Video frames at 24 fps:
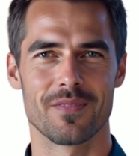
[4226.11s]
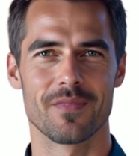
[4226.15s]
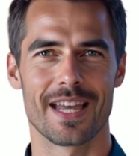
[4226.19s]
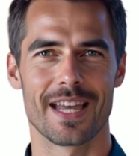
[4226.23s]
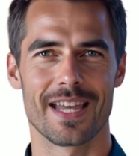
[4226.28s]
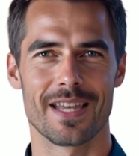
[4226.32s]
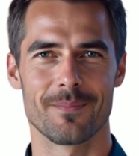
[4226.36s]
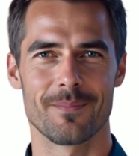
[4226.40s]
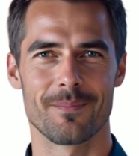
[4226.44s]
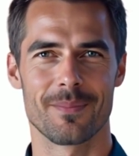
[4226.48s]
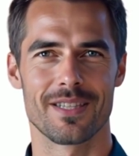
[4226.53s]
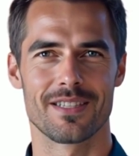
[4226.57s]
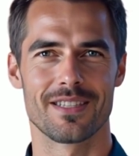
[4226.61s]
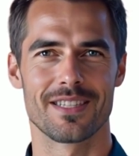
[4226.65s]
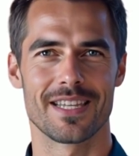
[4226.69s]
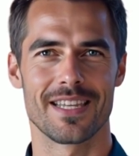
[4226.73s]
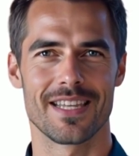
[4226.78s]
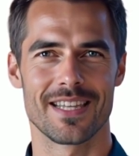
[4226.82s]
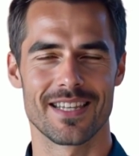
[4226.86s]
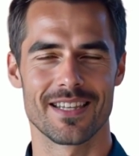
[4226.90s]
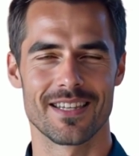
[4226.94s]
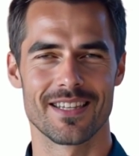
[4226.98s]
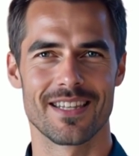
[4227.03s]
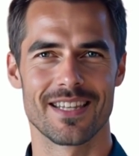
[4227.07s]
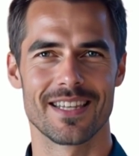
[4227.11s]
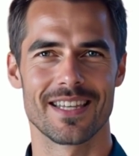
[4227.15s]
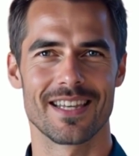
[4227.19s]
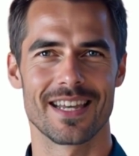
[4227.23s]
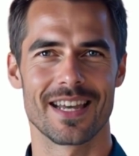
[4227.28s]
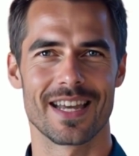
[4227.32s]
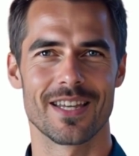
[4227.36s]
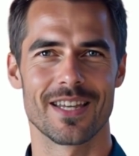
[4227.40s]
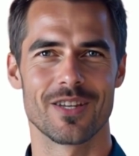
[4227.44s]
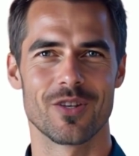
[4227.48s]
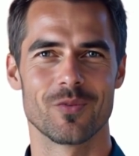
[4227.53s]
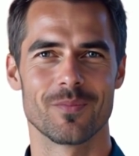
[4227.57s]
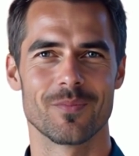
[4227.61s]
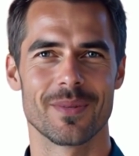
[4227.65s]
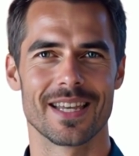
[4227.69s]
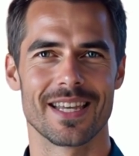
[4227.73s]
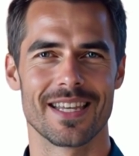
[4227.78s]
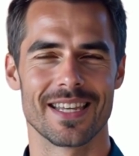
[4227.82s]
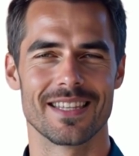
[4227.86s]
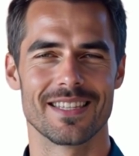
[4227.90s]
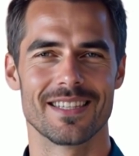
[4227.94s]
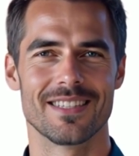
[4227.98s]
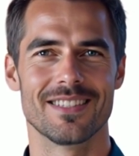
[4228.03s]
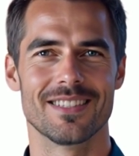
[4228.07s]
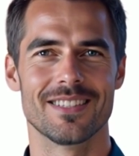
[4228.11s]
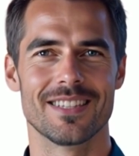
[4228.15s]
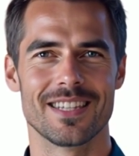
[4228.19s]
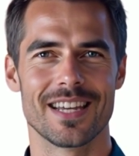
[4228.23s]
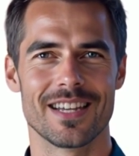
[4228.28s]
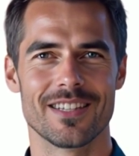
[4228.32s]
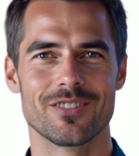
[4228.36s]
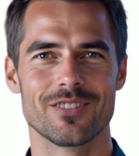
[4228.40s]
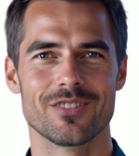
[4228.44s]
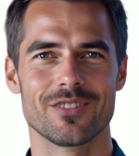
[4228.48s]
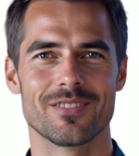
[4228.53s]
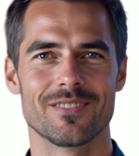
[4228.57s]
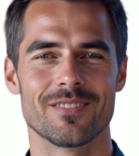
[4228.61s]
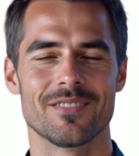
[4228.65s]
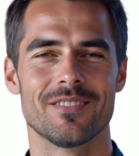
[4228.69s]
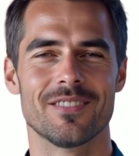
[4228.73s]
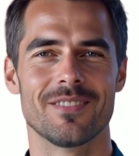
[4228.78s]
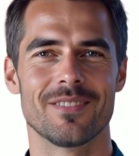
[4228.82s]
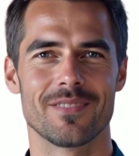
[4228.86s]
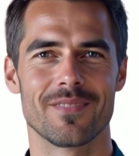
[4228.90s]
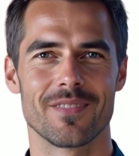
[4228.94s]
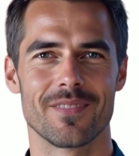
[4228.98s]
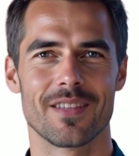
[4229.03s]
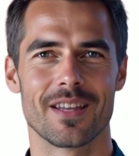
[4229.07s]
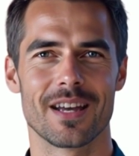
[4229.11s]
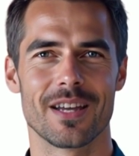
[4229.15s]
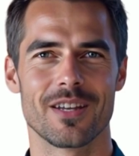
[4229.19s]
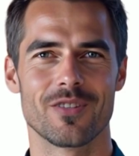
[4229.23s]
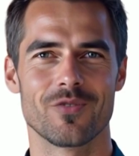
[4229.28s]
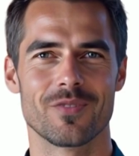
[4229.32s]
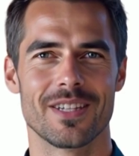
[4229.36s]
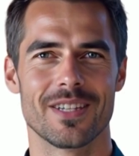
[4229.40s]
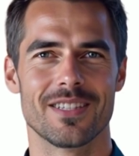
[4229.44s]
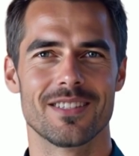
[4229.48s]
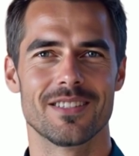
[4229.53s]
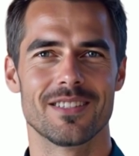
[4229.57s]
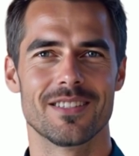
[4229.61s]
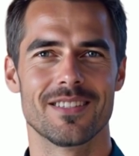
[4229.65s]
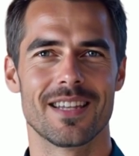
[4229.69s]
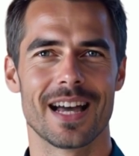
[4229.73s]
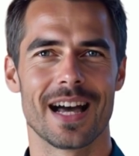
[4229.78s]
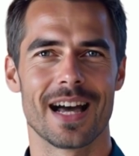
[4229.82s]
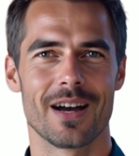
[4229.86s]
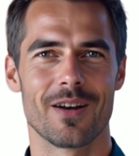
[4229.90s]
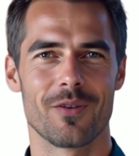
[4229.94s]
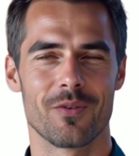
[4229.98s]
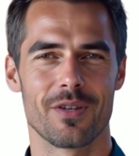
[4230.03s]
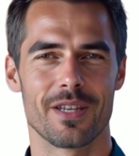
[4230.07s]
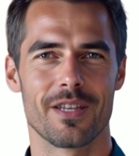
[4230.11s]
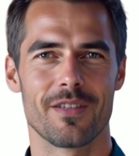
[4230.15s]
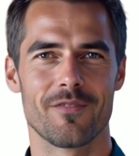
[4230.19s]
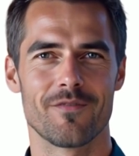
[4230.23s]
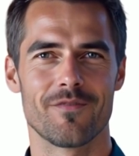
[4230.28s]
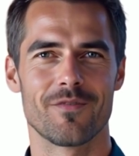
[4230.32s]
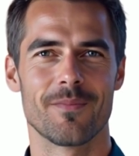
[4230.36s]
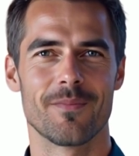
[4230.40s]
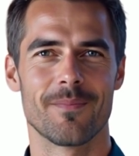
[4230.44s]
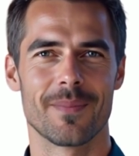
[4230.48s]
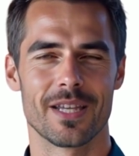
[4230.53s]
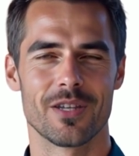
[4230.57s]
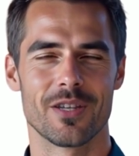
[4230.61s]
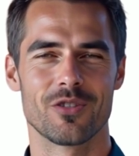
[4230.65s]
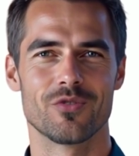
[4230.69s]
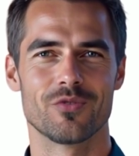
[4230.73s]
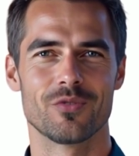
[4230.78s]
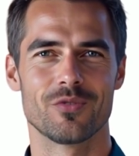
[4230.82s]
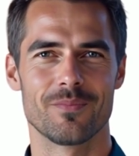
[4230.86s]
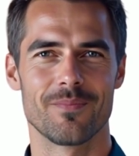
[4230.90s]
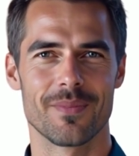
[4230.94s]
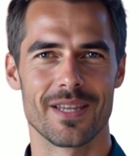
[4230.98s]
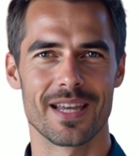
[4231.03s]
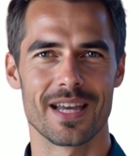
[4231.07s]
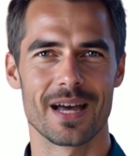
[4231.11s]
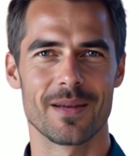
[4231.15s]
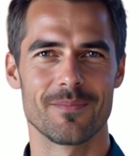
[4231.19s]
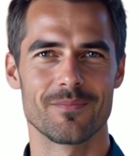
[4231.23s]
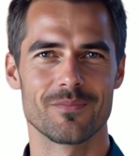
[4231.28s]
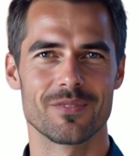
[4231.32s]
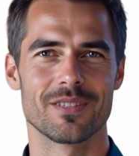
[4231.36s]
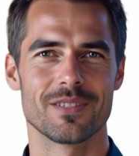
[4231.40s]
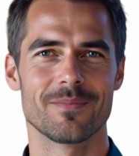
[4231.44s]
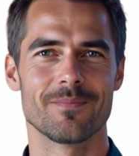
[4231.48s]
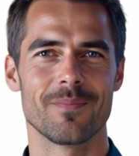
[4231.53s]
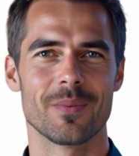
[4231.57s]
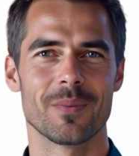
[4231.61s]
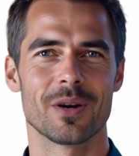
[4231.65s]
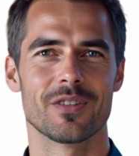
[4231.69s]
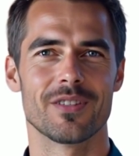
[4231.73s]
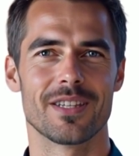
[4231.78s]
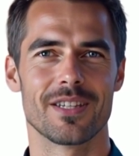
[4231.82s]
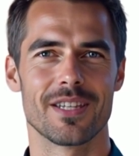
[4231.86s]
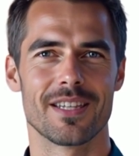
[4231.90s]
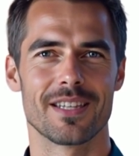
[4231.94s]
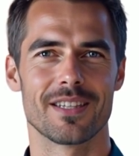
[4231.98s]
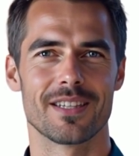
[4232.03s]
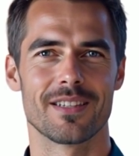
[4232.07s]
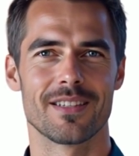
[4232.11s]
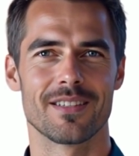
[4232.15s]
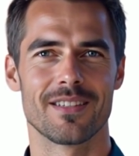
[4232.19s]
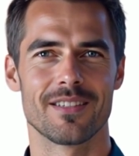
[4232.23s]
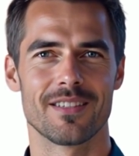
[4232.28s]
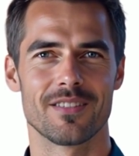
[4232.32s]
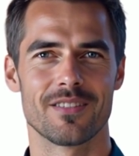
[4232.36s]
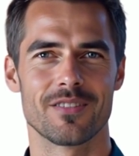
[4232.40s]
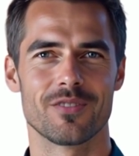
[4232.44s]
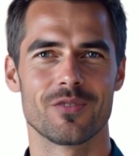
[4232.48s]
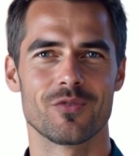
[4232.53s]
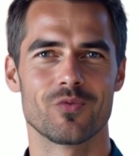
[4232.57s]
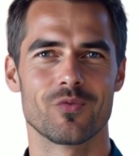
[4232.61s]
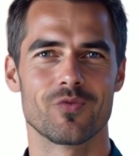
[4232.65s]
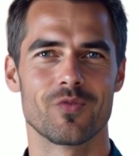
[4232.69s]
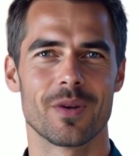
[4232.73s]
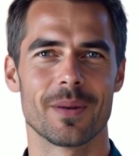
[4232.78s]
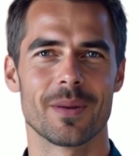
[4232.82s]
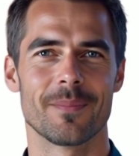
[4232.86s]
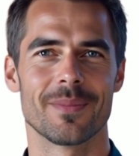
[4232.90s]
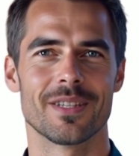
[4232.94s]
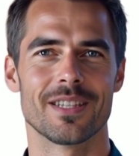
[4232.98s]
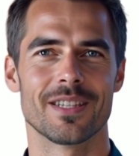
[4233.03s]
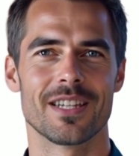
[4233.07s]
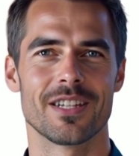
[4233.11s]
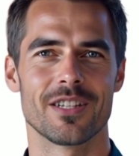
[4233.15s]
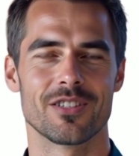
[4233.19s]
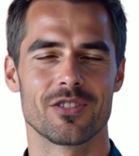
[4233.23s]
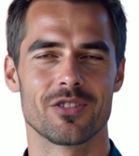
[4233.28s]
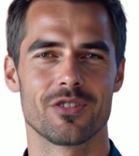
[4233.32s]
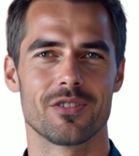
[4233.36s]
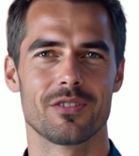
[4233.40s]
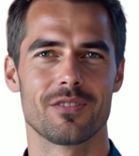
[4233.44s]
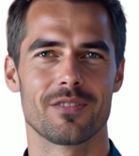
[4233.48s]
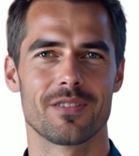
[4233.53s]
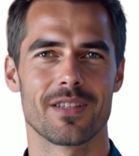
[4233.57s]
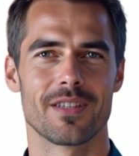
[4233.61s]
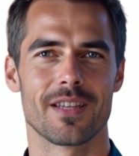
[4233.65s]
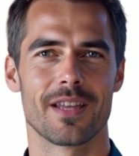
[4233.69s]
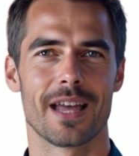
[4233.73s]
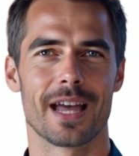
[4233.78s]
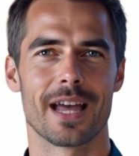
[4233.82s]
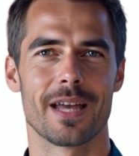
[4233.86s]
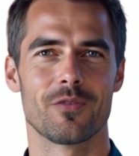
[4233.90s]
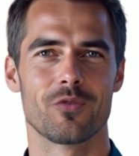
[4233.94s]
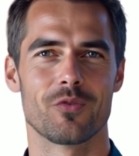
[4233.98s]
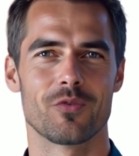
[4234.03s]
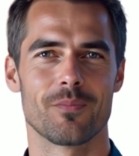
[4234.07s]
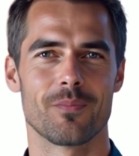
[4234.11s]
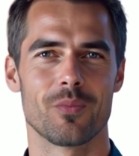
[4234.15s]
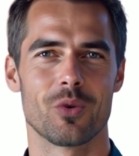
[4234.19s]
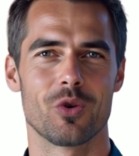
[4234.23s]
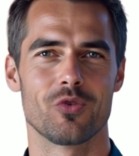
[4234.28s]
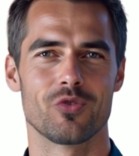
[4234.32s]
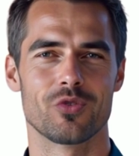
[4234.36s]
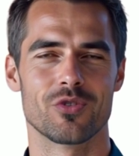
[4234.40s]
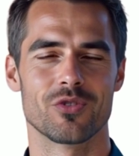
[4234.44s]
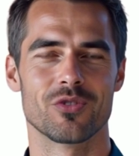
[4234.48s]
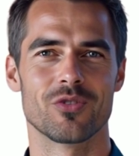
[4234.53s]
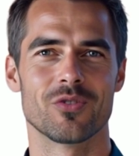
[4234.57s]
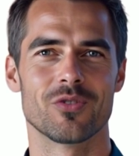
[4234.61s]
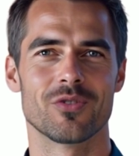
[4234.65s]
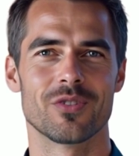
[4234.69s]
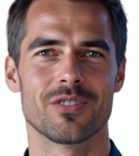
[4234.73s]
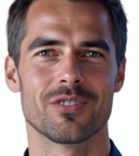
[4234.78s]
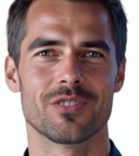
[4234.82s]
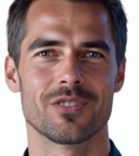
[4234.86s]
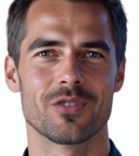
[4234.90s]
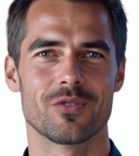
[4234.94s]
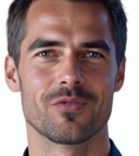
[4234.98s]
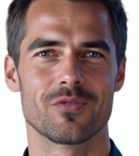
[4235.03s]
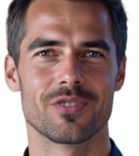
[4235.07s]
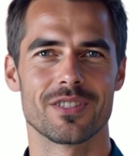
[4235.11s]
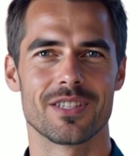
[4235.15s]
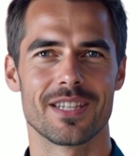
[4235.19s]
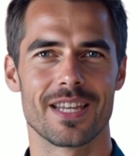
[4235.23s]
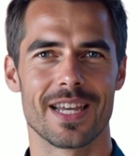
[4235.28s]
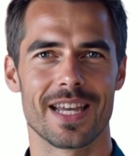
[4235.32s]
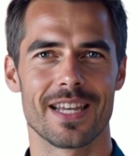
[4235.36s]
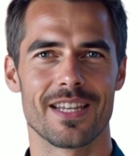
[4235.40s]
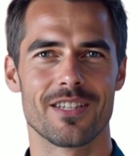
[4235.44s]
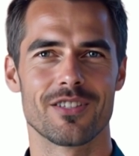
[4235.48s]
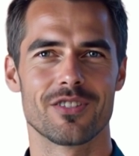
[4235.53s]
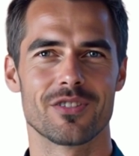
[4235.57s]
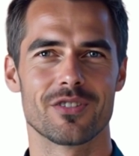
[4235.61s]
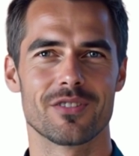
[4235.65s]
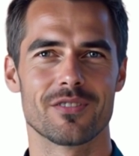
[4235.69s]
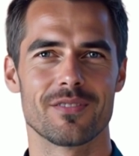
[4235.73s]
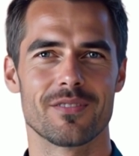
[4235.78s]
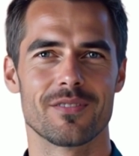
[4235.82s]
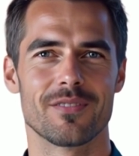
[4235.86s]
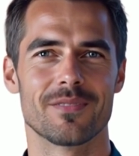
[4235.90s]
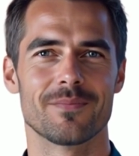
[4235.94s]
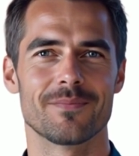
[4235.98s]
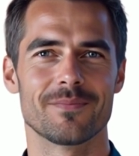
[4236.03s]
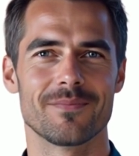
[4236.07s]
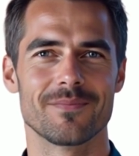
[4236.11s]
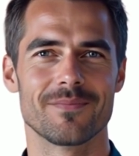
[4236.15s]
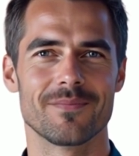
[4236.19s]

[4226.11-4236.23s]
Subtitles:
A particularly illuminating section addresses how information becomes embodied through repetition and emotional association.